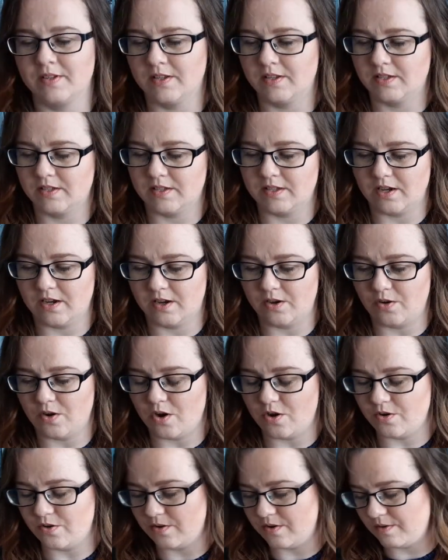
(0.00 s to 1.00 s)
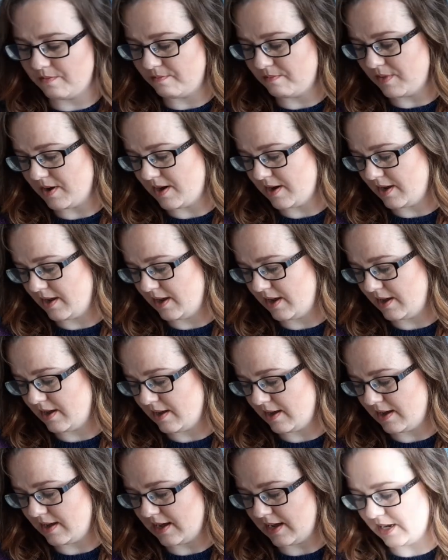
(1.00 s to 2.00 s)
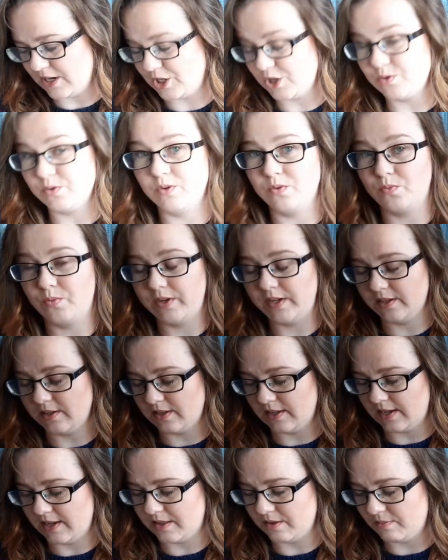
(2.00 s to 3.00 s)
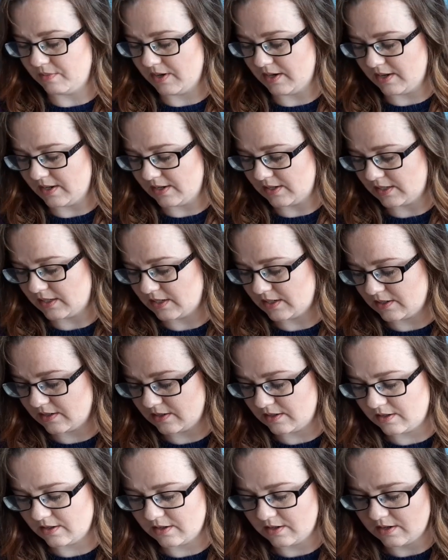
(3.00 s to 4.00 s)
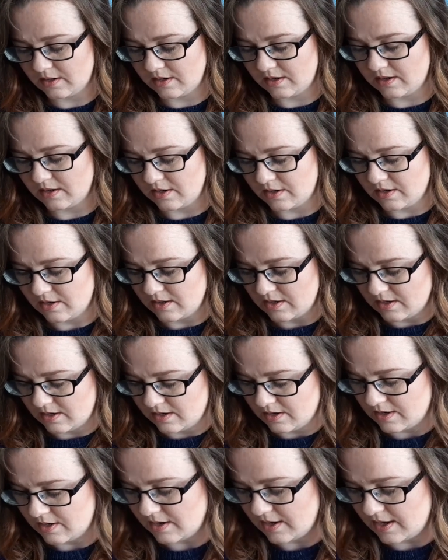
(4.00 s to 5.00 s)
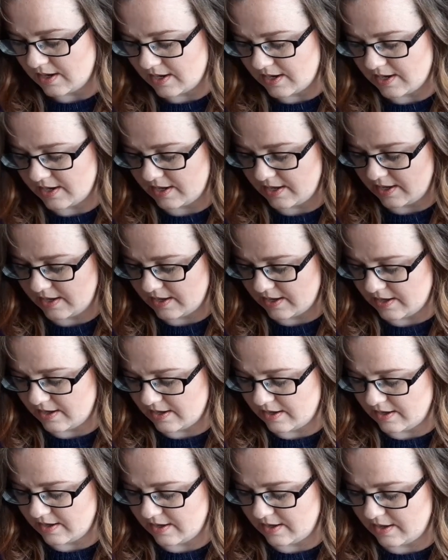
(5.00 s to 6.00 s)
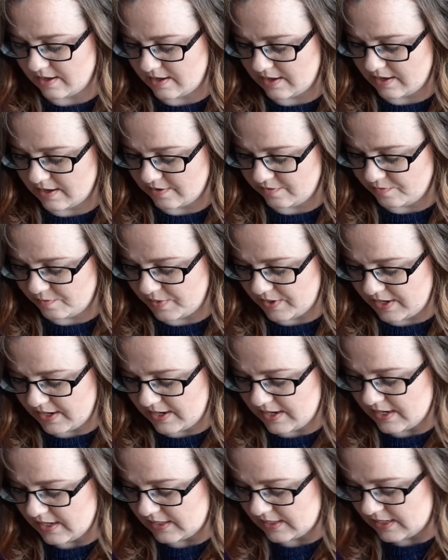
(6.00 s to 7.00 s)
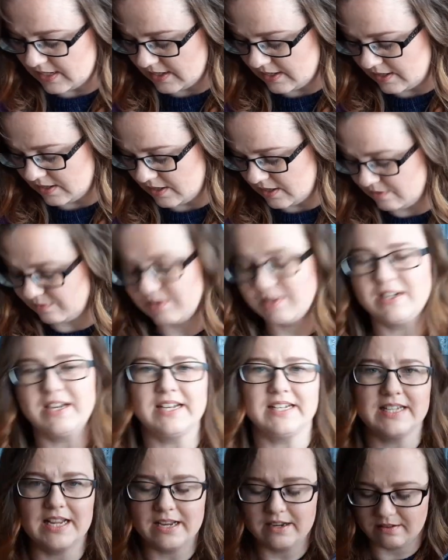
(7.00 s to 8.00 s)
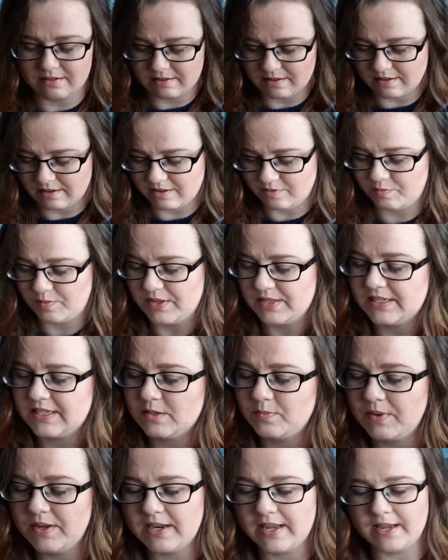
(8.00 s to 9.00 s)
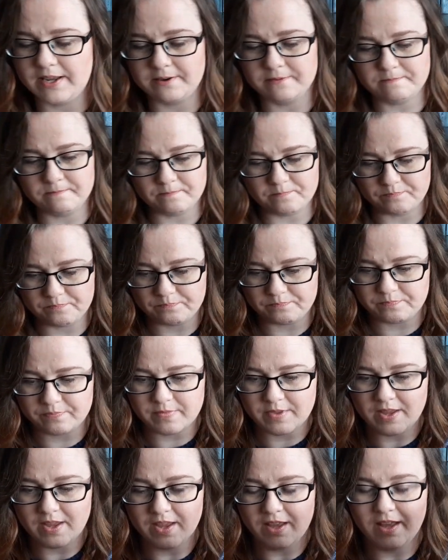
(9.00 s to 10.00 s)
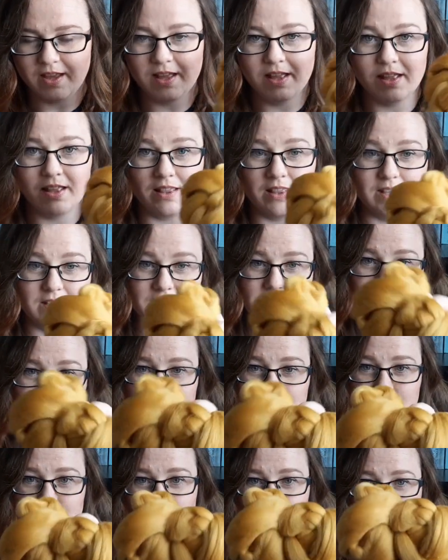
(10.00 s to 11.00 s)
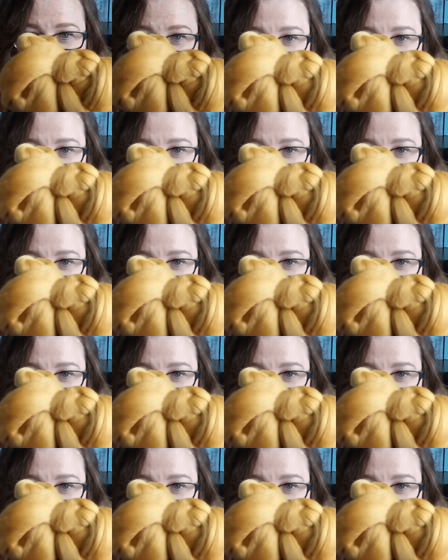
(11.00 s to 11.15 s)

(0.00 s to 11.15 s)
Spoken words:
So on my actual wheel at the minute, I have been knitting. I've been spinning this super